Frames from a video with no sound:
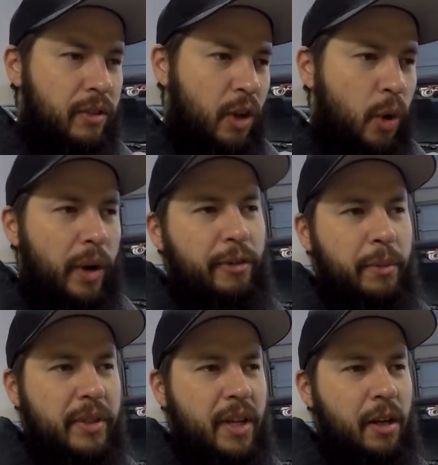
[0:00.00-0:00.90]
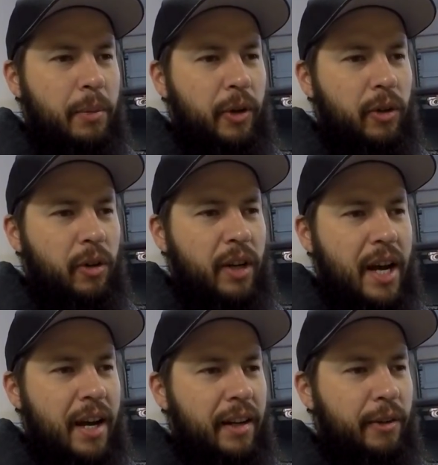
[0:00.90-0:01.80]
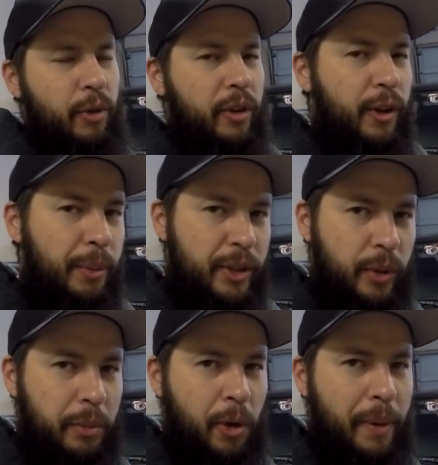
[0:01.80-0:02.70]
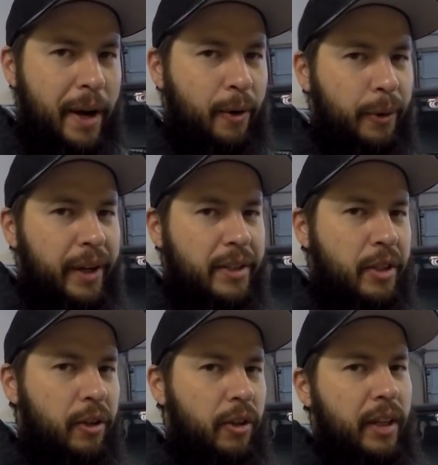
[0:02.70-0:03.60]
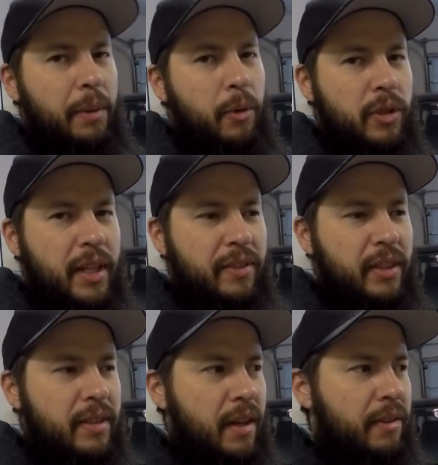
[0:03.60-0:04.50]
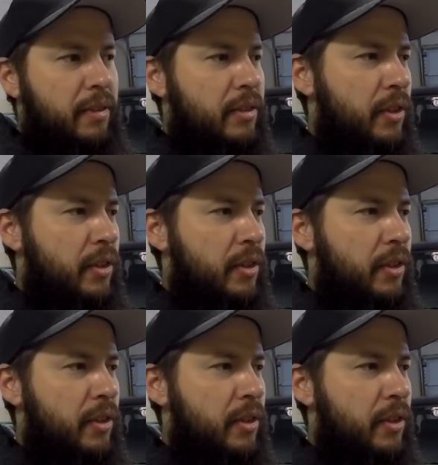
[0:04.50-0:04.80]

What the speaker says: go away from the stock motor or not, if we're going to be doing more power, we've got to start looking at more safety stuff.